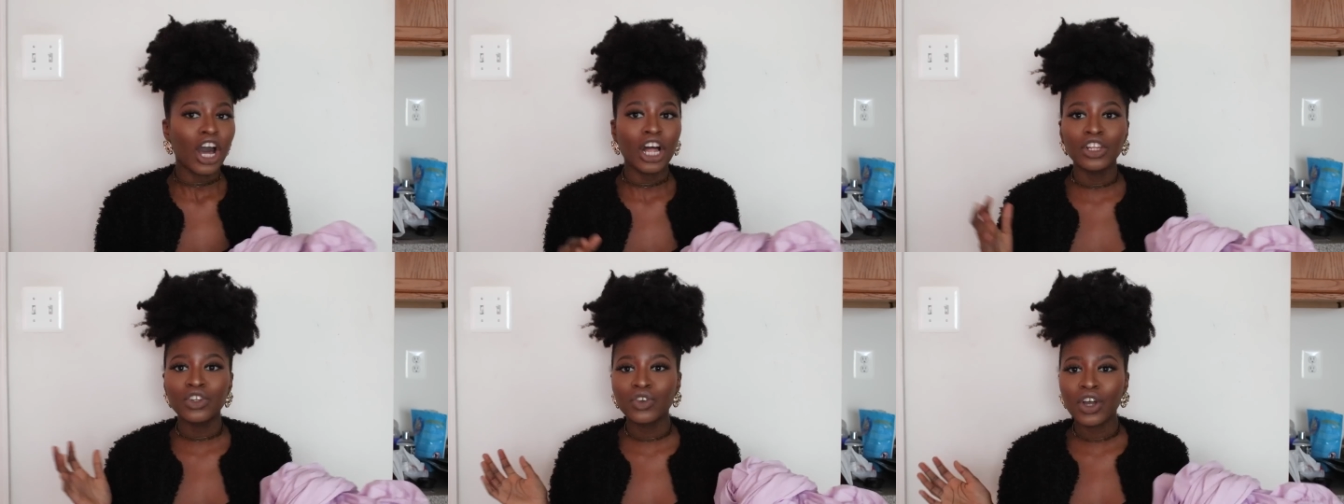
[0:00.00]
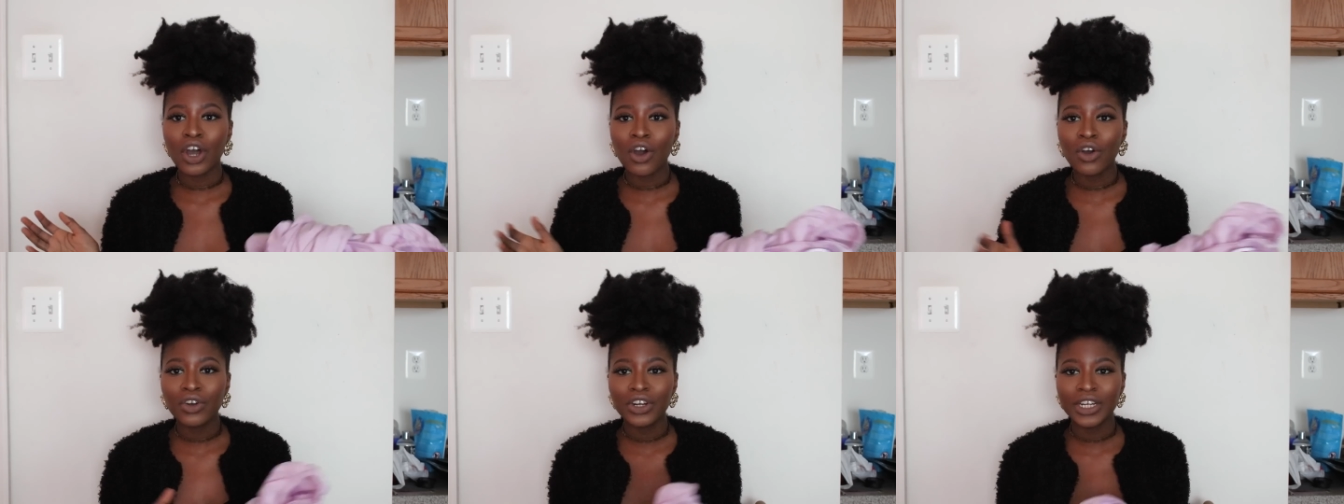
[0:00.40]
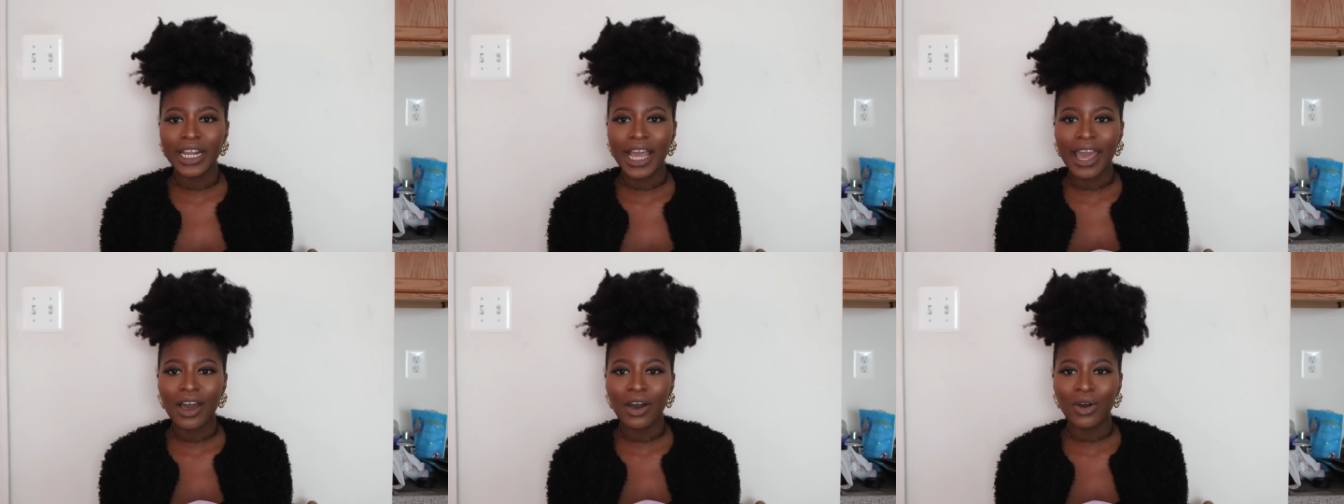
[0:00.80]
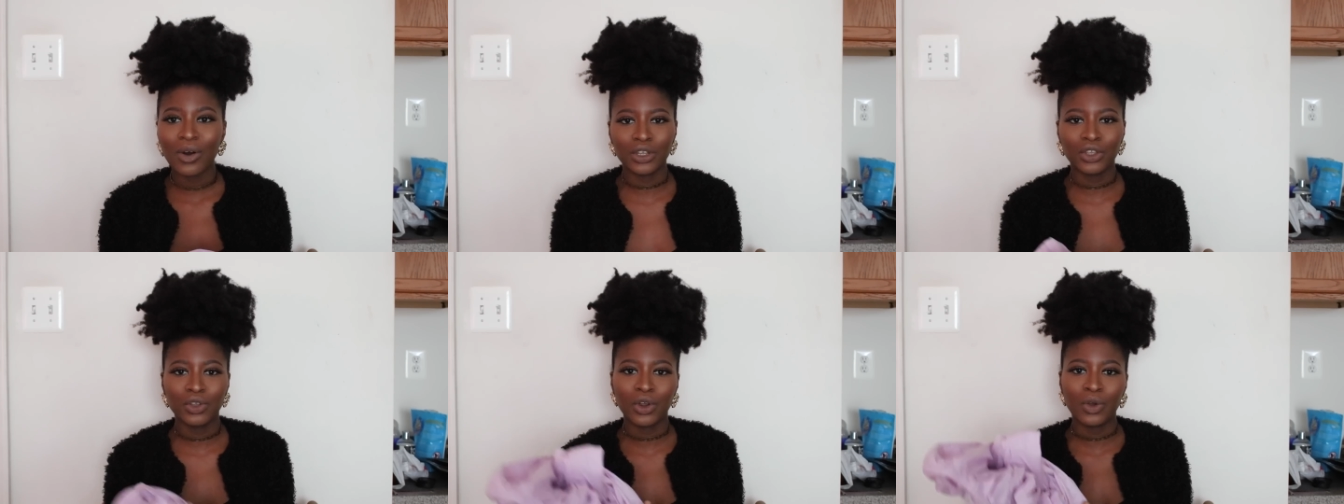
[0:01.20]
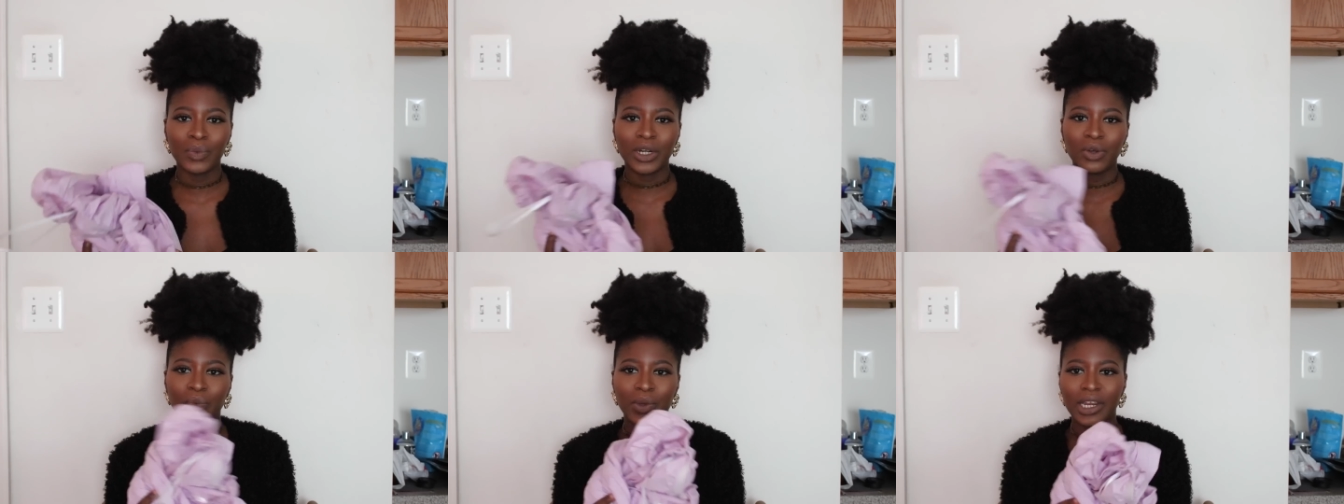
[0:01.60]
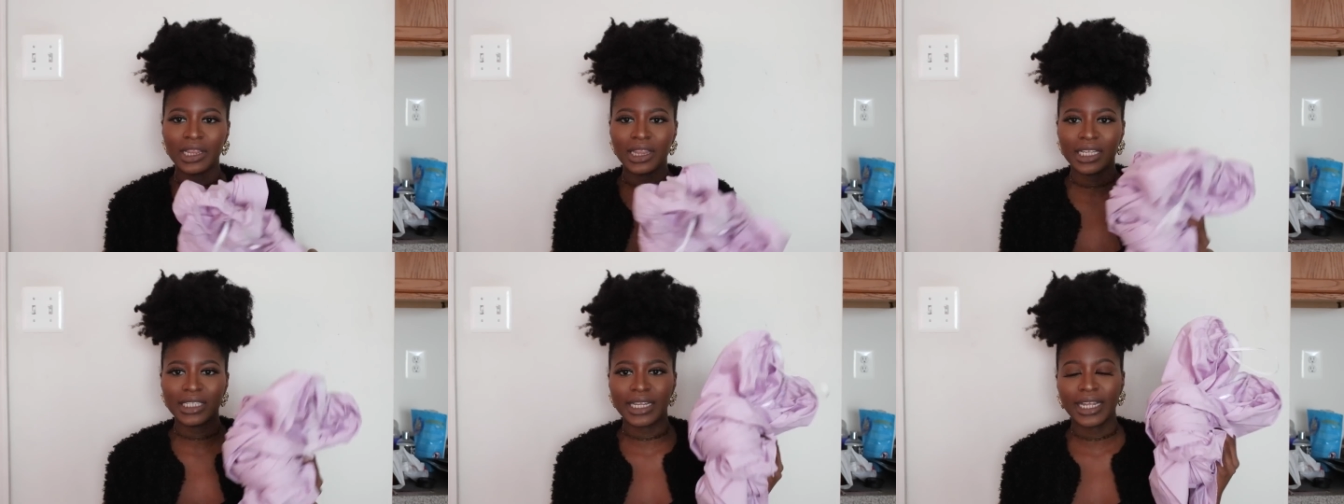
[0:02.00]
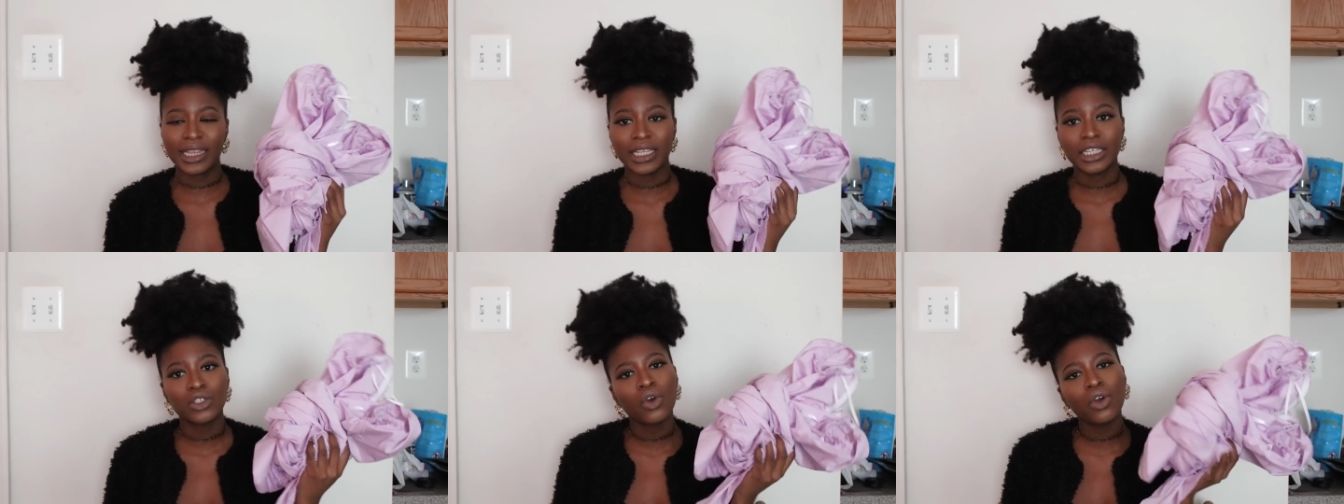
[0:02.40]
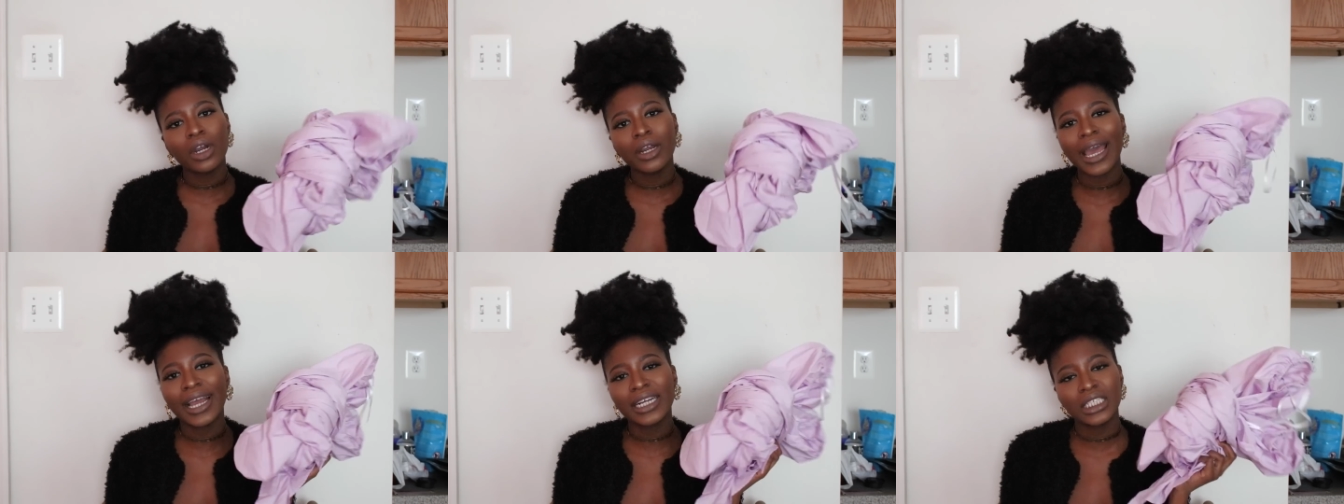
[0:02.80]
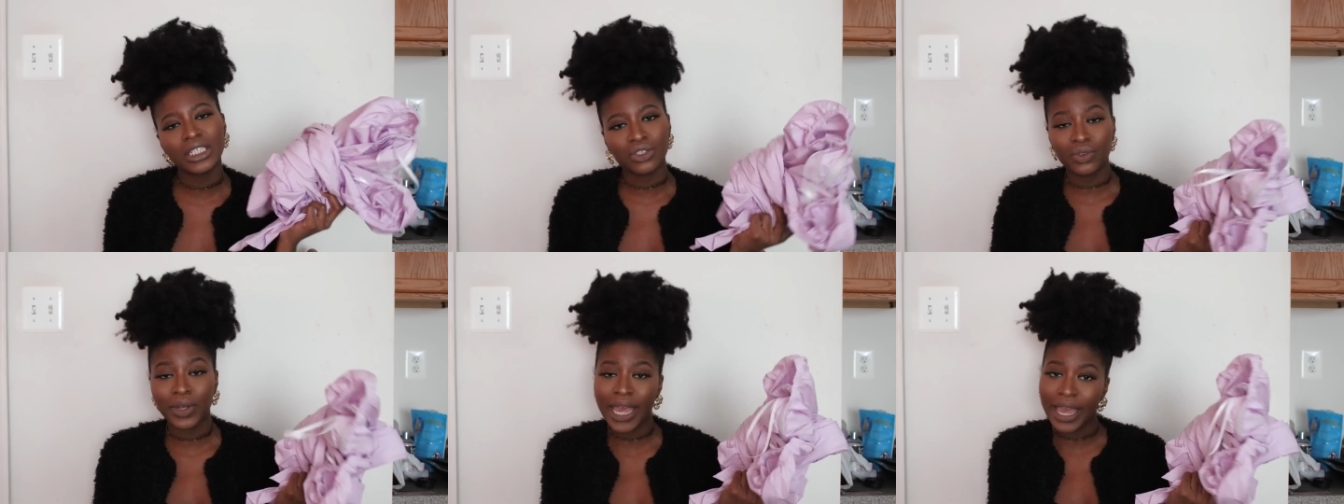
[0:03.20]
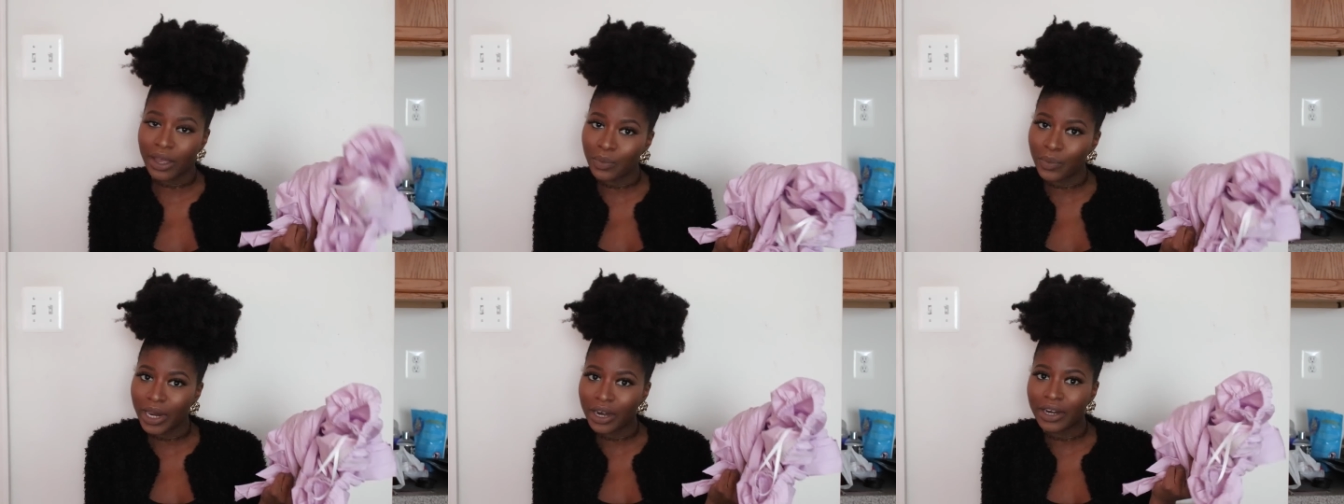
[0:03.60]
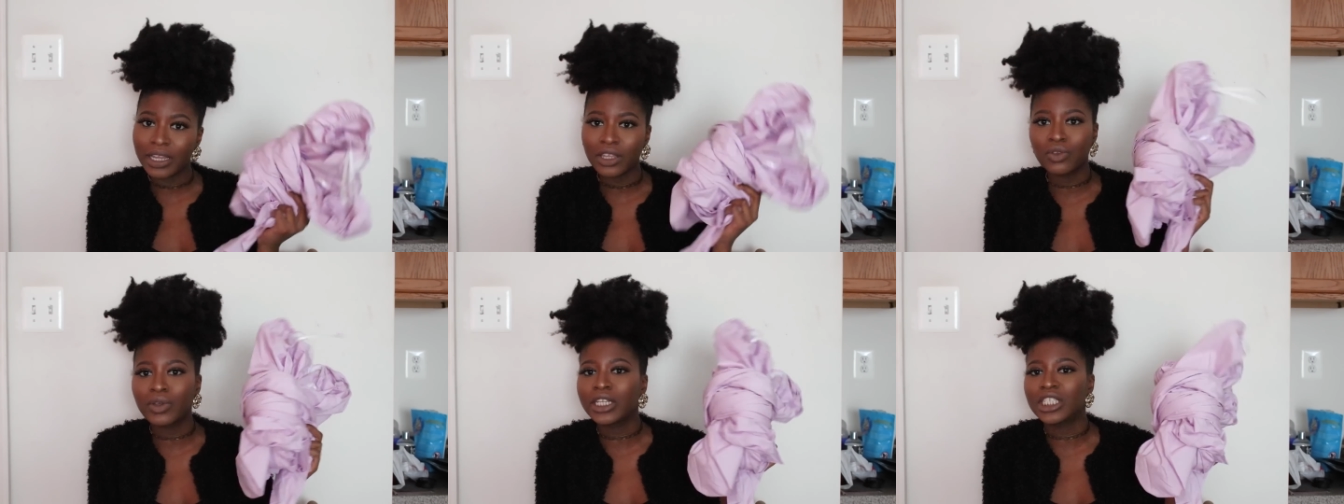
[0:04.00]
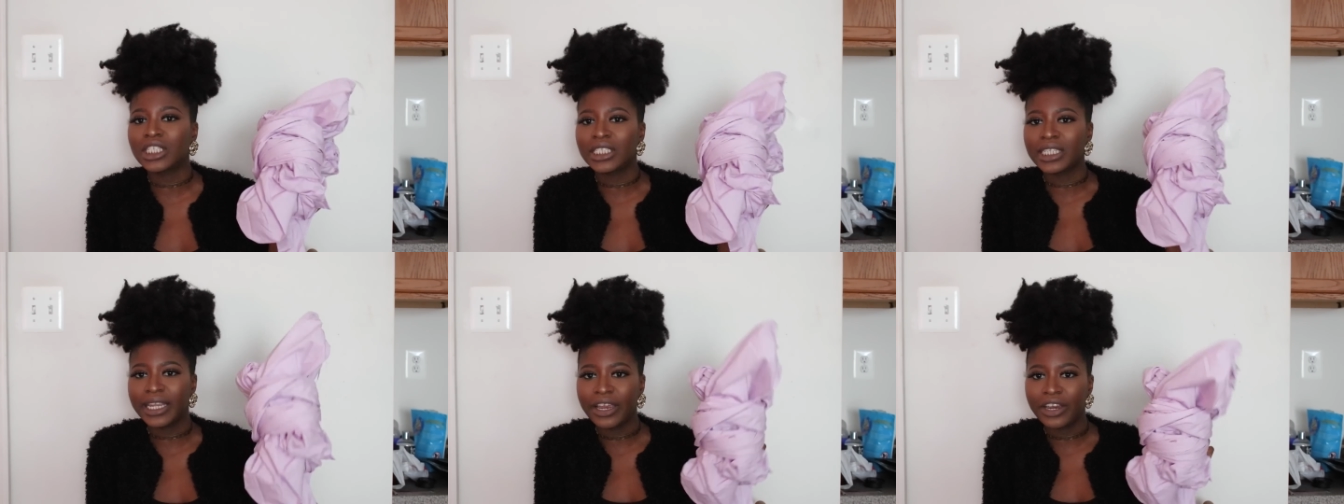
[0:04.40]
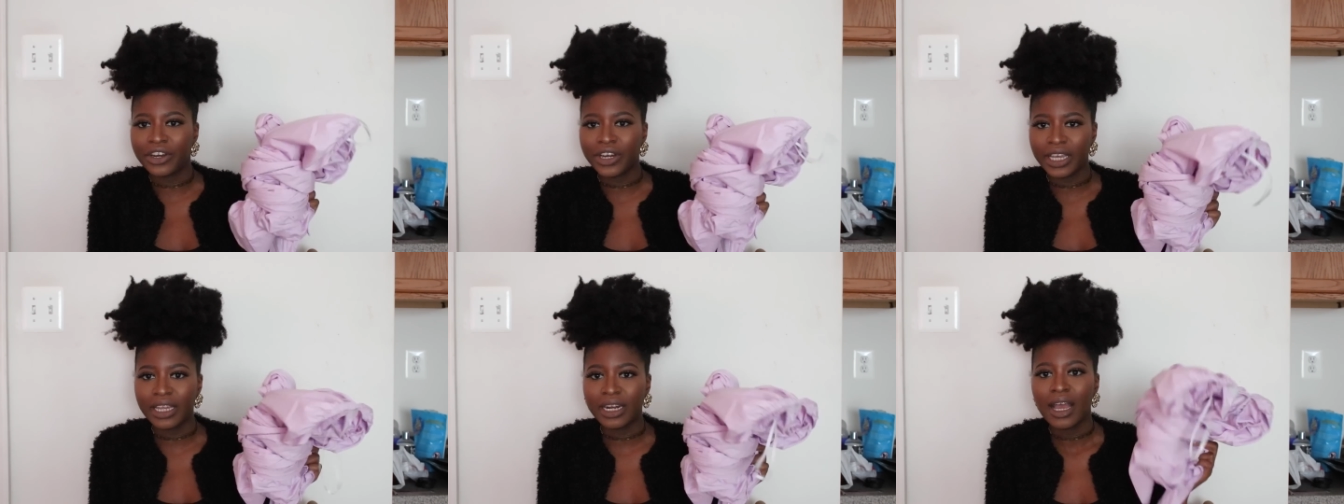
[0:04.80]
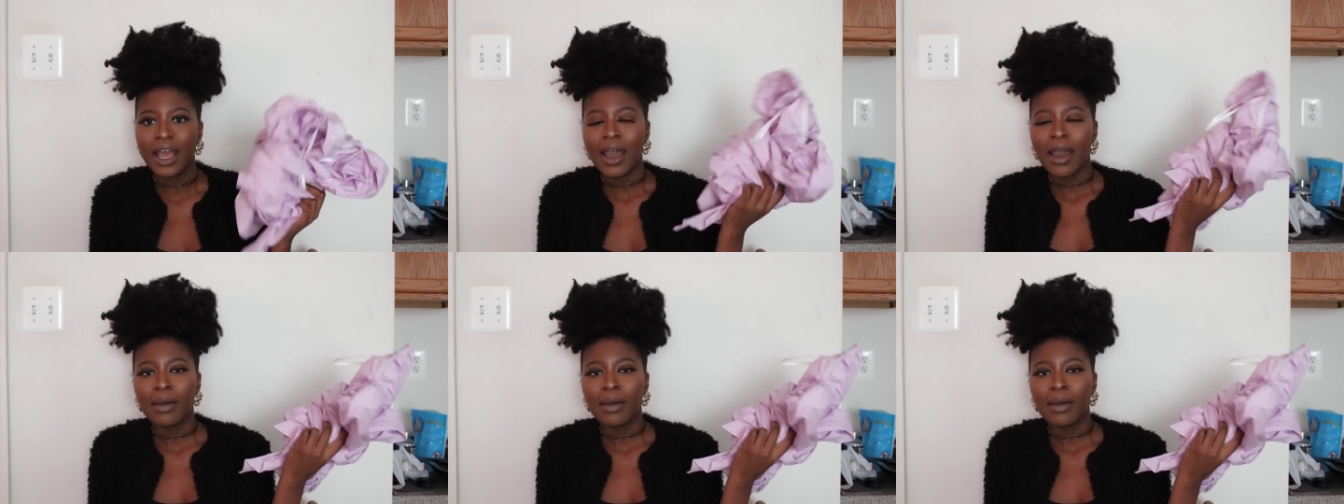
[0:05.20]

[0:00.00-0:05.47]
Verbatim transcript: a little colder now you don't want to wear things like this or actually you can wear it you can just layer it